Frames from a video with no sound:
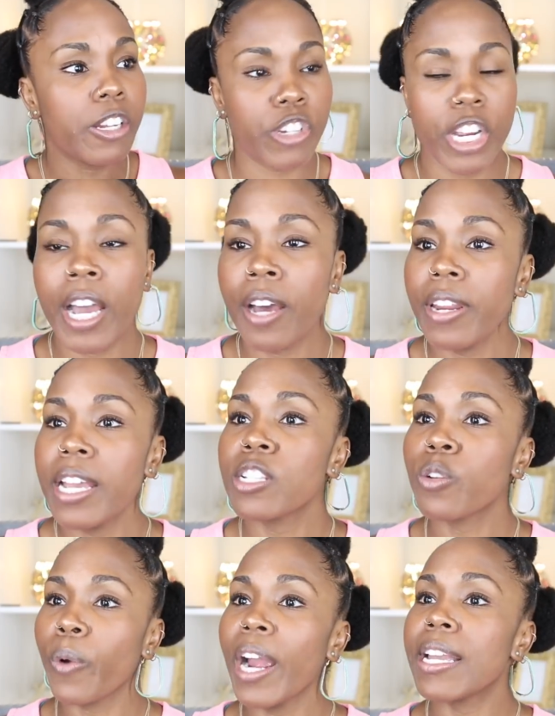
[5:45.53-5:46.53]
A child
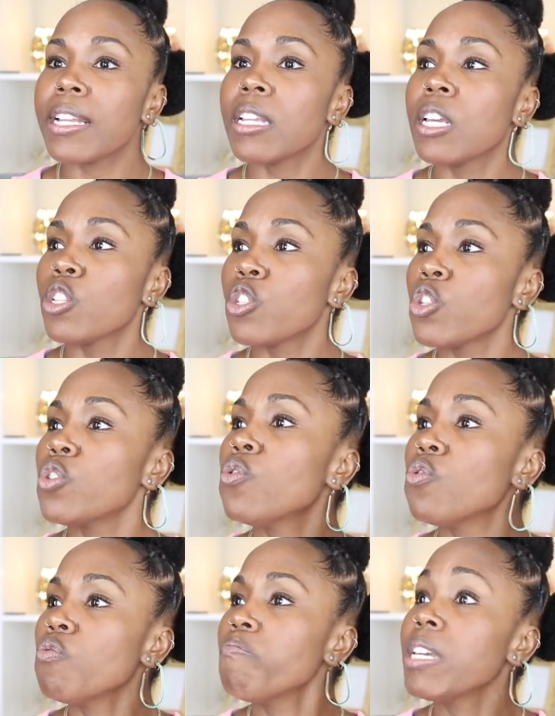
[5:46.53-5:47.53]
has the right
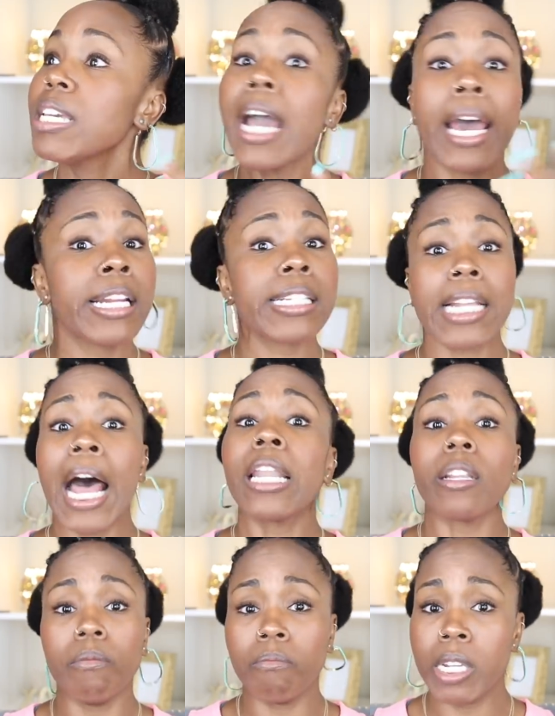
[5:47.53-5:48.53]
to be kind of
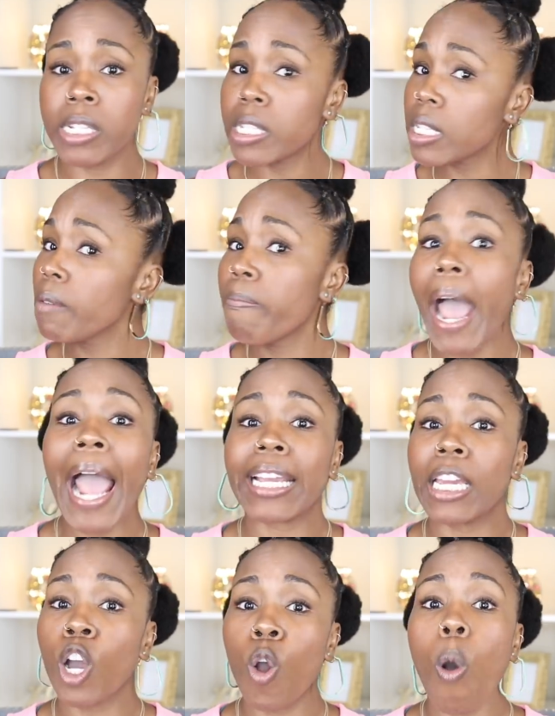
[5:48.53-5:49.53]
solemn and sit
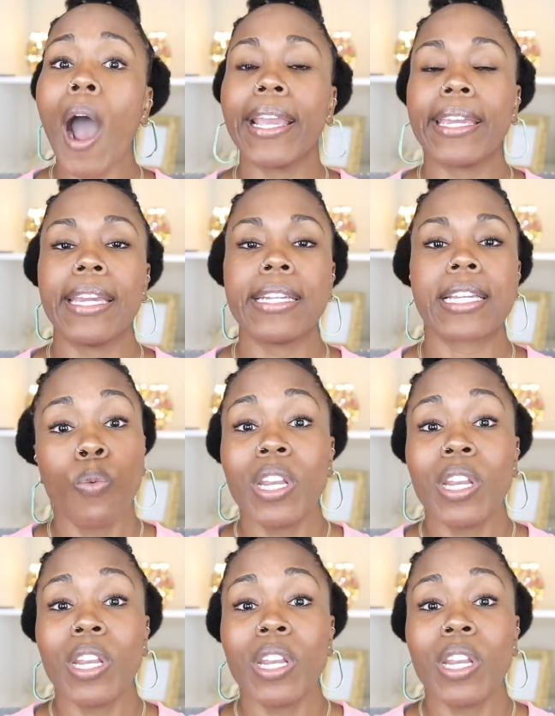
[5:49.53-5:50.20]
back and quiet.